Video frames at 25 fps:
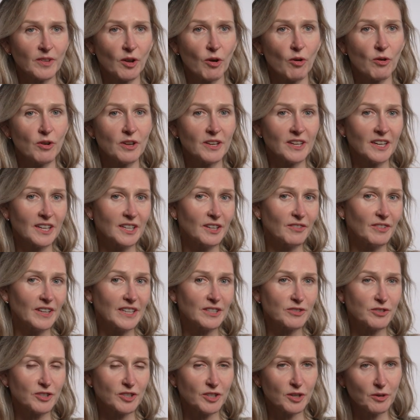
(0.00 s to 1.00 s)
or you can have
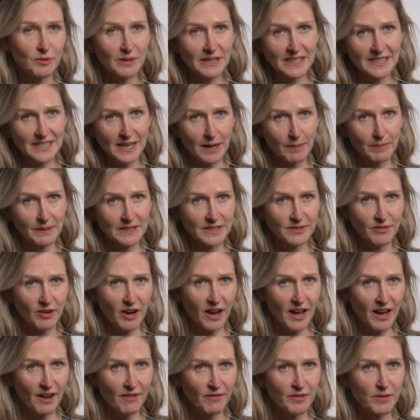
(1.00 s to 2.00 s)
estrogen-only tablets for
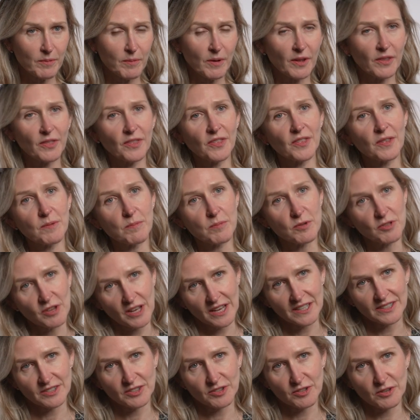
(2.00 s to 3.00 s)
half the month and
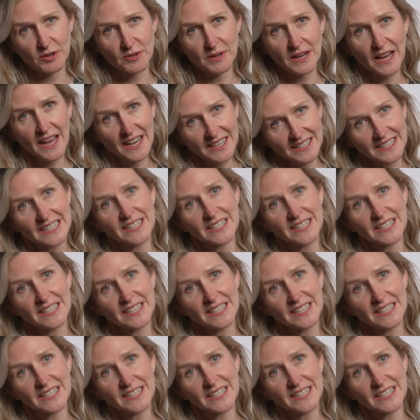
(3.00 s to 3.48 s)
progesterone and